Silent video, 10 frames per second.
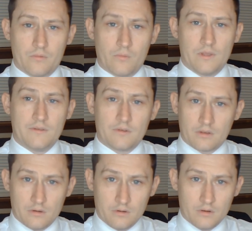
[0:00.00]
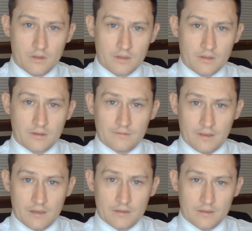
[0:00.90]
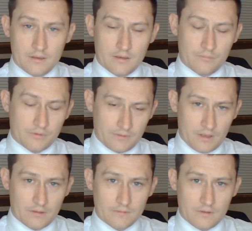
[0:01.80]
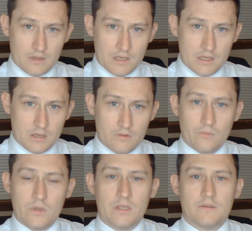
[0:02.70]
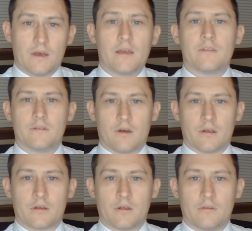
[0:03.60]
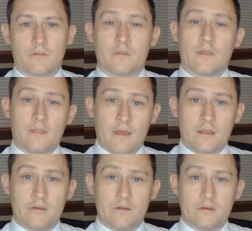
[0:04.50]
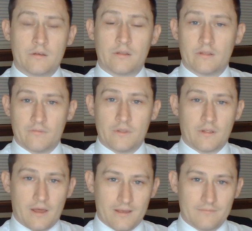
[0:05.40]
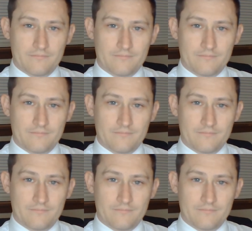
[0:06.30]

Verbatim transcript: we secure, contain, and protect. We die in the dark so that they can live in the light.